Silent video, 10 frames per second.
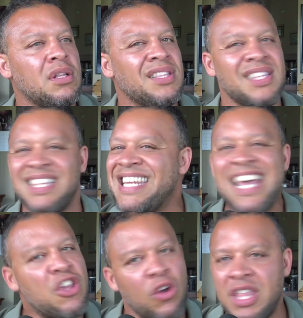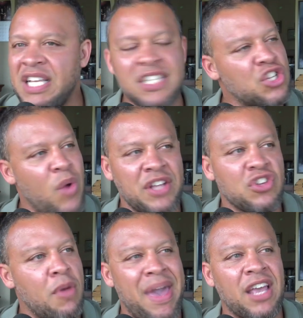Neither of these situations
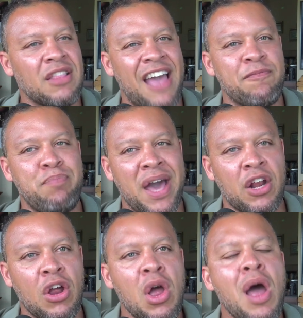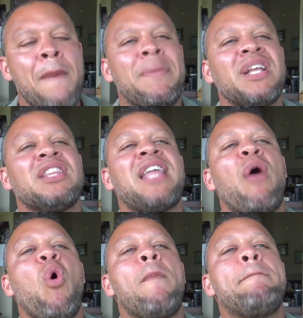going to make your life better, but they
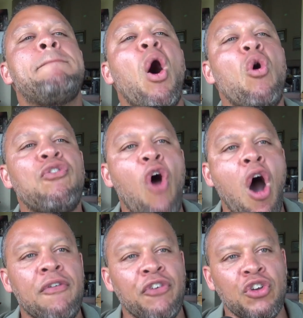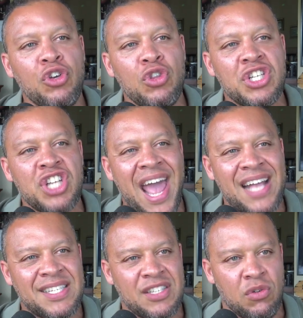will both offer you the
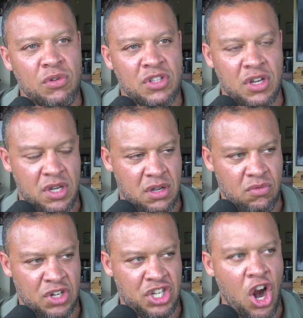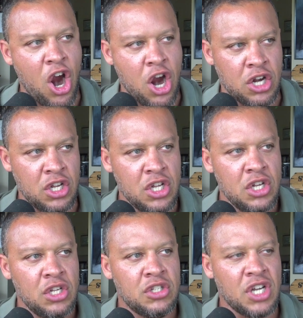chance to, to return
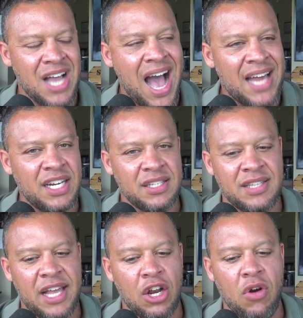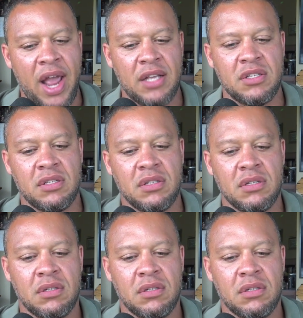to God in a state of grace.